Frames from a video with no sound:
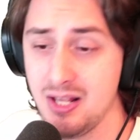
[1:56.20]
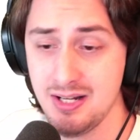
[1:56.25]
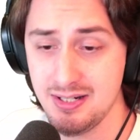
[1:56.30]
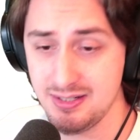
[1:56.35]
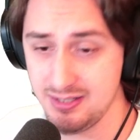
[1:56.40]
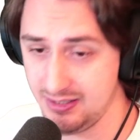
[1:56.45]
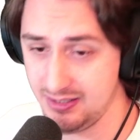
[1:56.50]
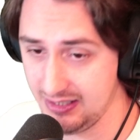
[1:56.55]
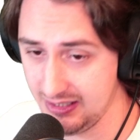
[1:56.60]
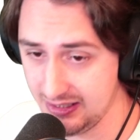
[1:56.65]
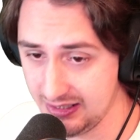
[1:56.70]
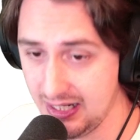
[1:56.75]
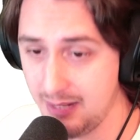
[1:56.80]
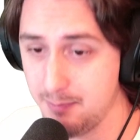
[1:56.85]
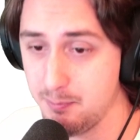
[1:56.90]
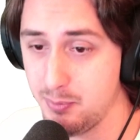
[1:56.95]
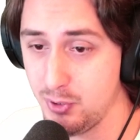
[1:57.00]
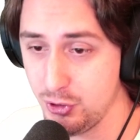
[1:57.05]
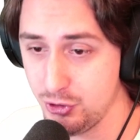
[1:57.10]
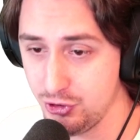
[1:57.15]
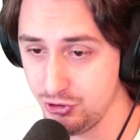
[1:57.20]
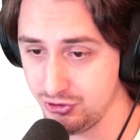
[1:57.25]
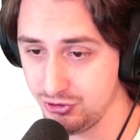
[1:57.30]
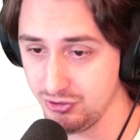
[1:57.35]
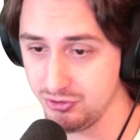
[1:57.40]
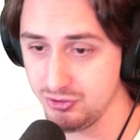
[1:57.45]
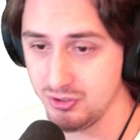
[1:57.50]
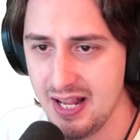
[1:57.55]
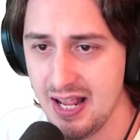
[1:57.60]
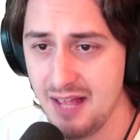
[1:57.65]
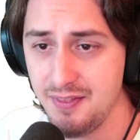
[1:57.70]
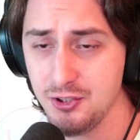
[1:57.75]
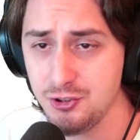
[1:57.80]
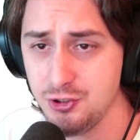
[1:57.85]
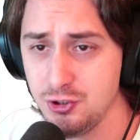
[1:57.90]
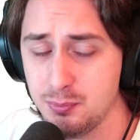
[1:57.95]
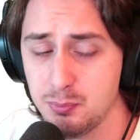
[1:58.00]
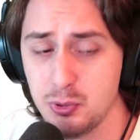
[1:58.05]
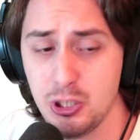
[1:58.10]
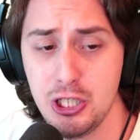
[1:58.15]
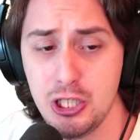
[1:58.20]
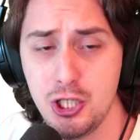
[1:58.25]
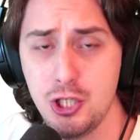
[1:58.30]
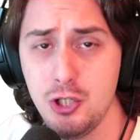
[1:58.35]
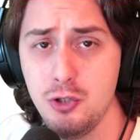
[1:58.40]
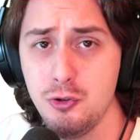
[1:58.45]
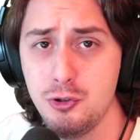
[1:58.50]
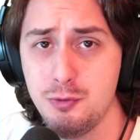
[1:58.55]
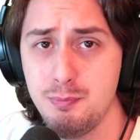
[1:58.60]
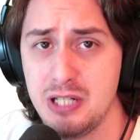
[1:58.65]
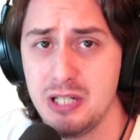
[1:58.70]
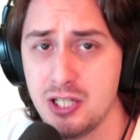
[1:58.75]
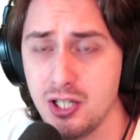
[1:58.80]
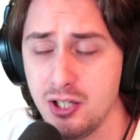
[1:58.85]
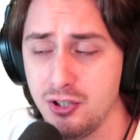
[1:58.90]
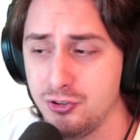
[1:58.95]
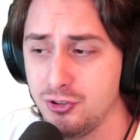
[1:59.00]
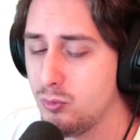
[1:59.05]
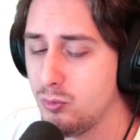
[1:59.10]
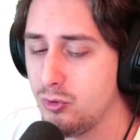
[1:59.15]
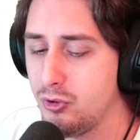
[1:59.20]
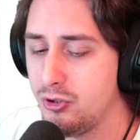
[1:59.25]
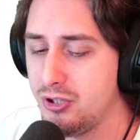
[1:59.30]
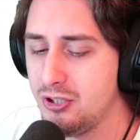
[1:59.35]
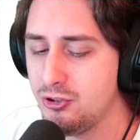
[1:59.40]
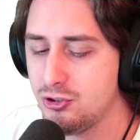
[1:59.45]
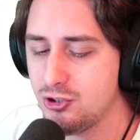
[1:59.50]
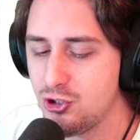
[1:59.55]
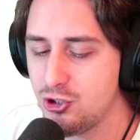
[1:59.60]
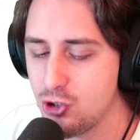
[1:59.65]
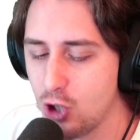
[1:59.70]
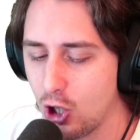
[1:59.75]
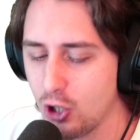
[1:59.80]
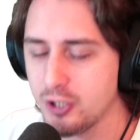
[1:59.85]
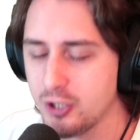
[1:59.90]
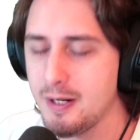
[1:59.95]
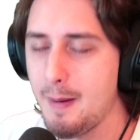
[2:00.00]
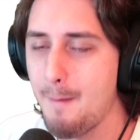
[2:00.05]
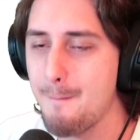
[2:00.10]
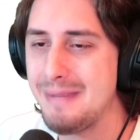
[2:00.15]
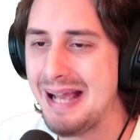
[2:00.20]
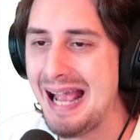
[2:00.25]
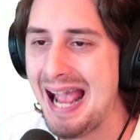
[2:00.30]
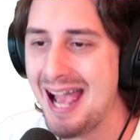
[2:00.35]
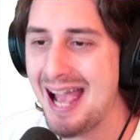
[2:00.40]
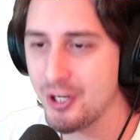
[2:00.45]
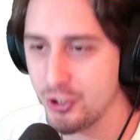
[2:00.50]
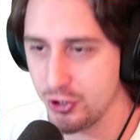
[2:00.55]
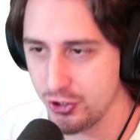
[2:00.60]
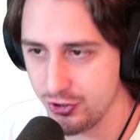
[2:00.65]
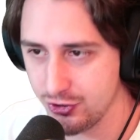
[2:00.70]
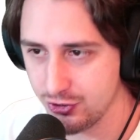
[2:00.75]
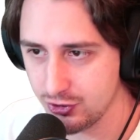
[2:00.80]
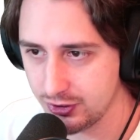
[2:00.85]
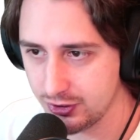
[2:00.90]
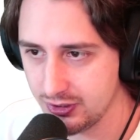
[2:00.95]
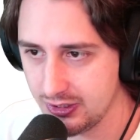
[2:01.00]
to the in-game purchases. And this is pretty huge because these dark patterns,